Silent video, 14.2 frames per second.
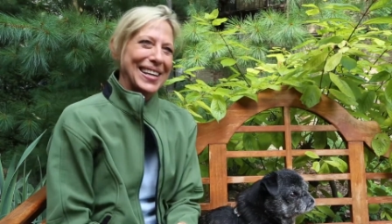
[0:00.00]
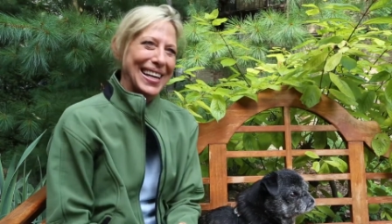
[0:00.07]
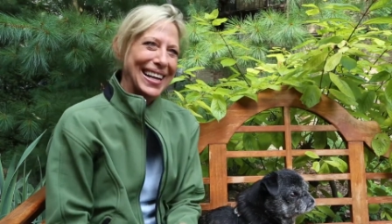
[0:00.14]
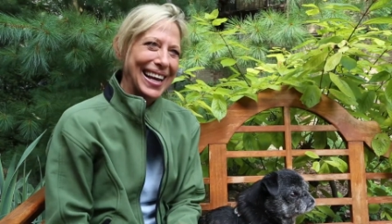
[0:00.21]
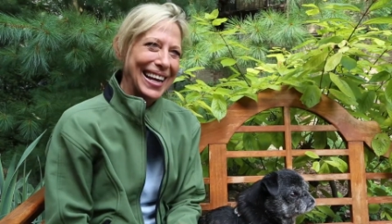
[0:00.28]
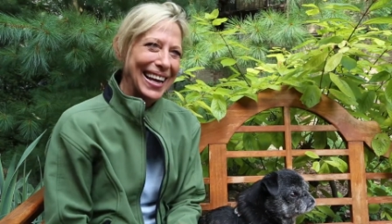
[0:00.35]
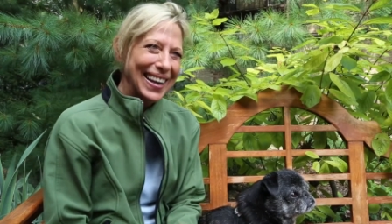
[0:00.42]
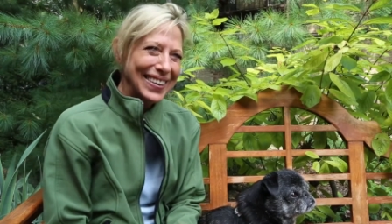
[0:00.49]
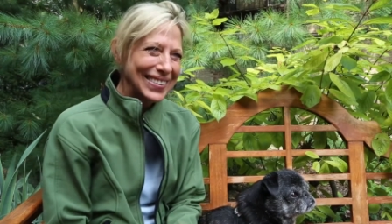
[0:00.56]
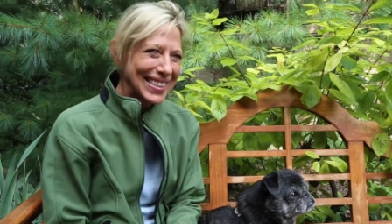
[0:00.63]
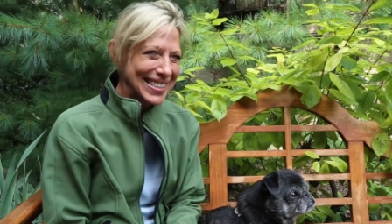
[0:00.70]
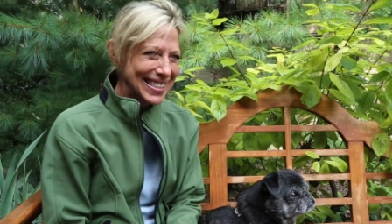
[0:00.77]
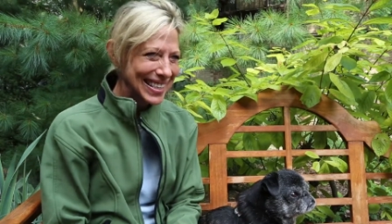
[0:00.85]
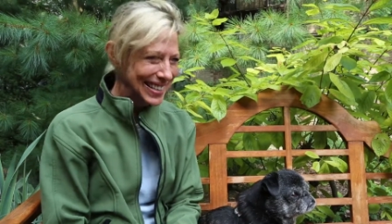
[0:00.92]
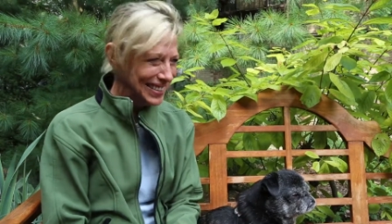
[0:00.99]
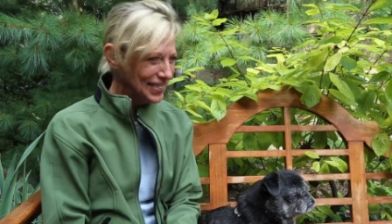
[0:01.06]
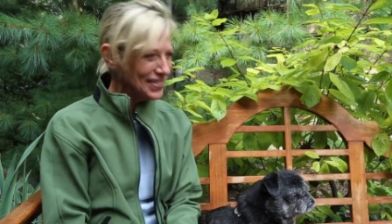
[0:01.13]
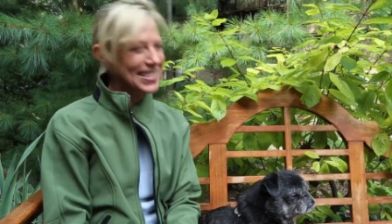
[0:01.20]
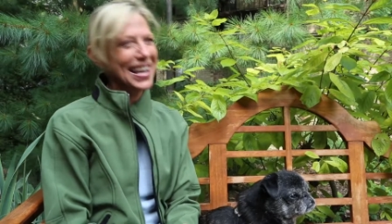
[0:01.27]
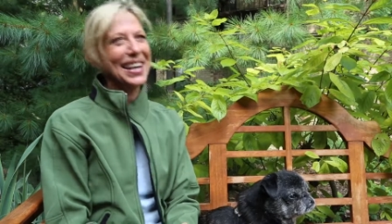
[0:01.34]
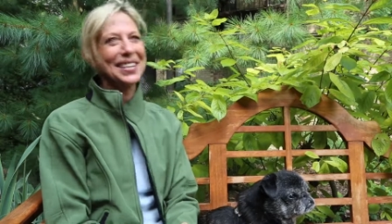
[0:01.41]
it was kind
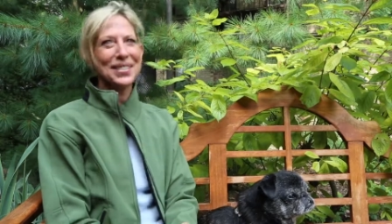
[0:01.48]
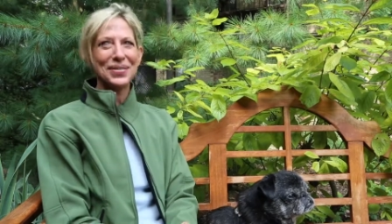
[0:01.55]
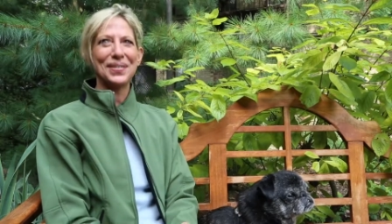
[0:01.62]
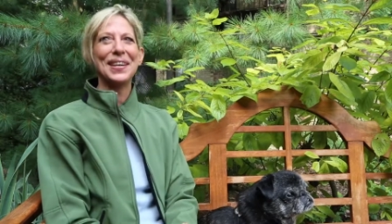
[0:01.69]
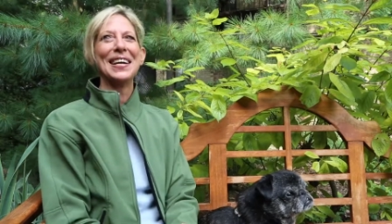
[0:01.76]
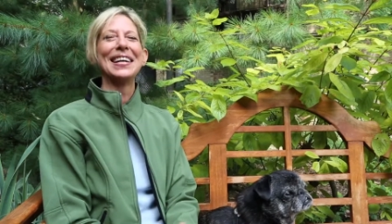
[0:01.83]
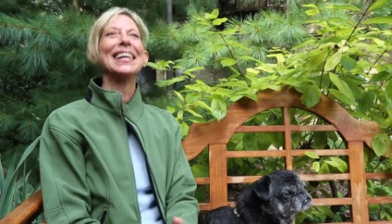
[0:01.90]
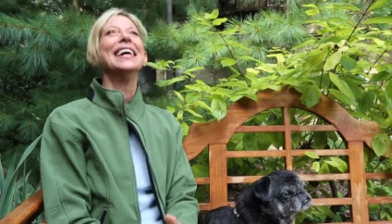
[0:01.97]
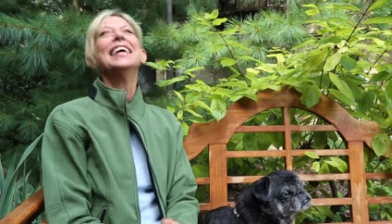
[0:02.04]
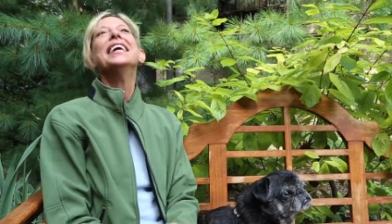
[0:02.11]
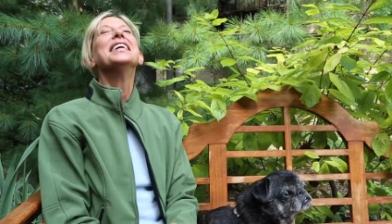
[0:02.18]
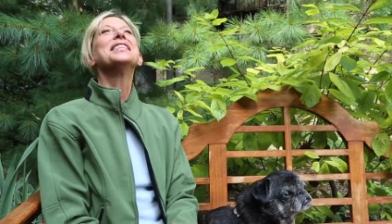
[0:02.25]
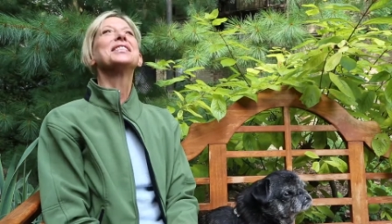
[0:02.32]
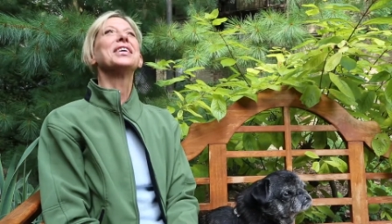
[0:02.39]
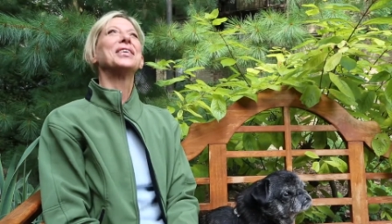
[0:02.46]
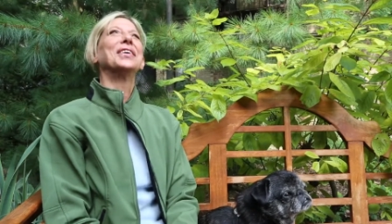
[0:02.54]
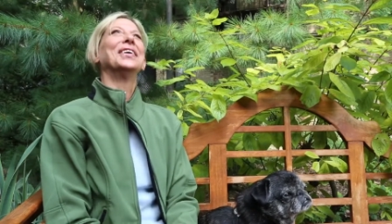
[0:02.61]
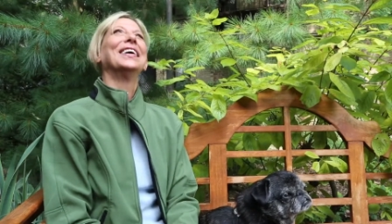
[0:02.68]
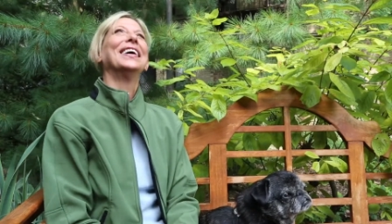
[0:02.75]
of satisfying. So,